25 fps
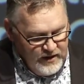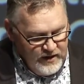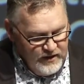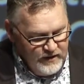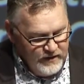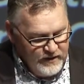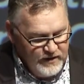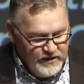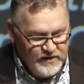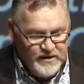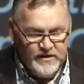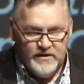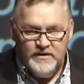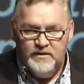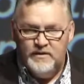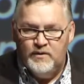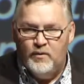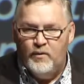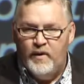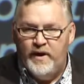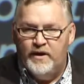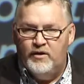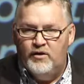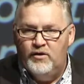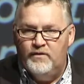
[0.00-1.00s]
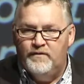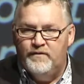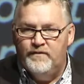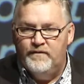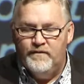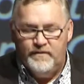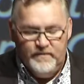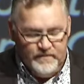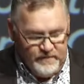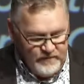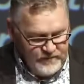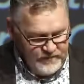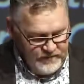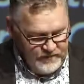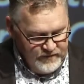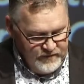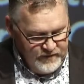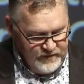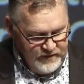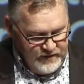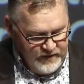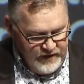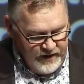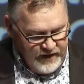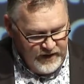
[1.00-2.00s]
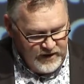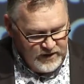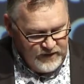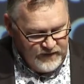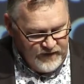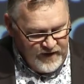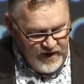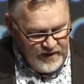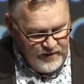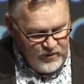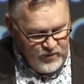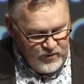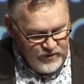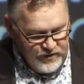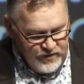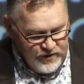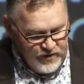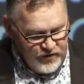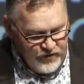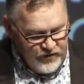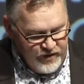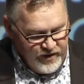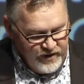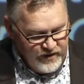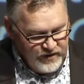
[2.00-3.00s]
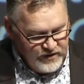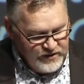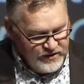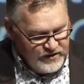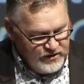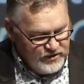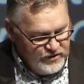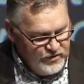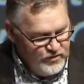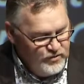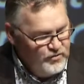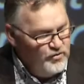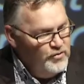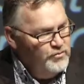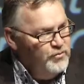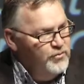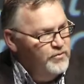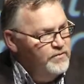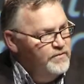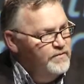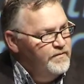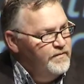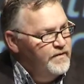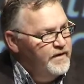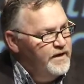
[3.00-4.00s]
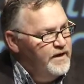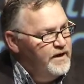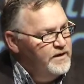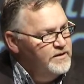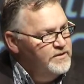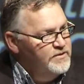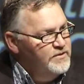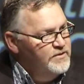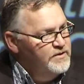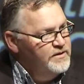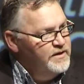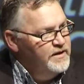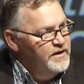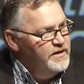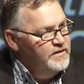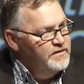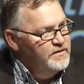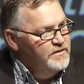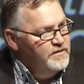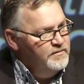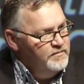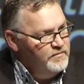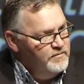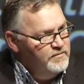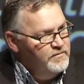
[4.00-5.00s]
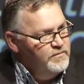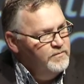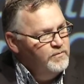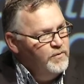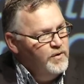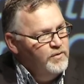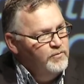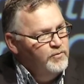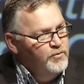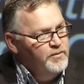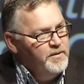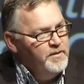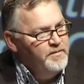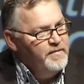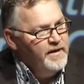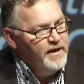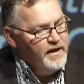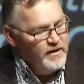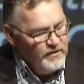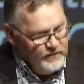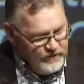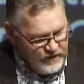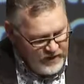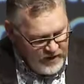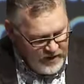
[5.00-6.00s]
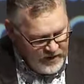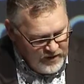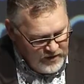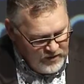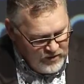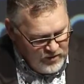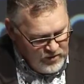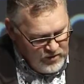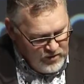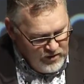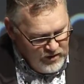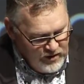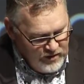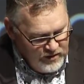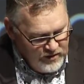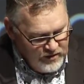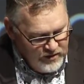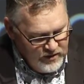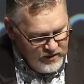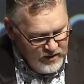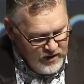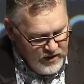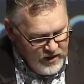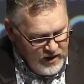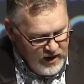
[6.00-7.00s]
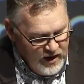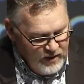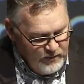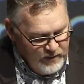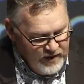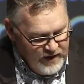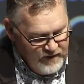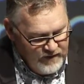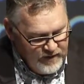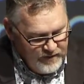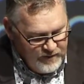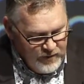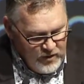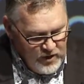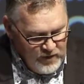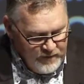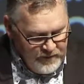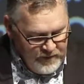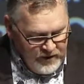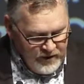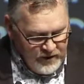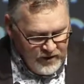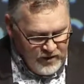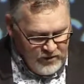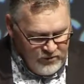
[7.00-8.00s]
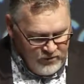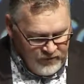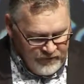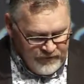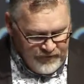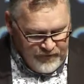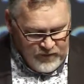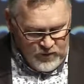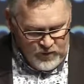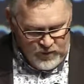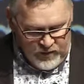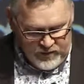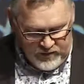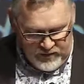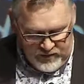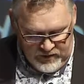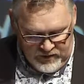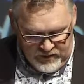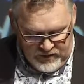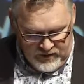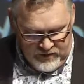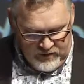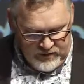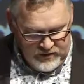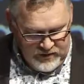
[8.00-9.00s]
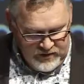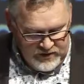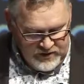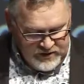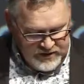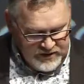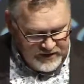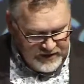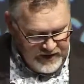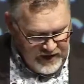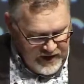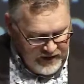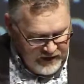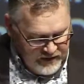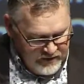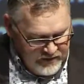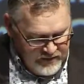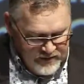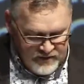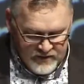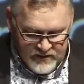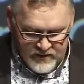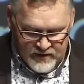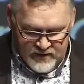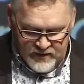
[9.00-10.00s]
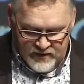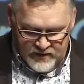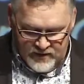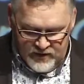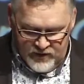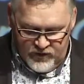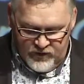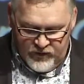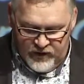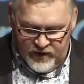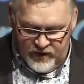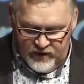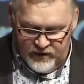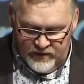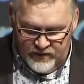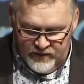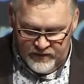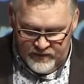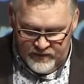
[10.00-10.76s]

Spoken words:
This isn't a one-off, and it's far more than a trend. It's the new normal for Housing New Zealand and what will be part of Kaingaroa, and we have the pipeline going forward to sustain the trend.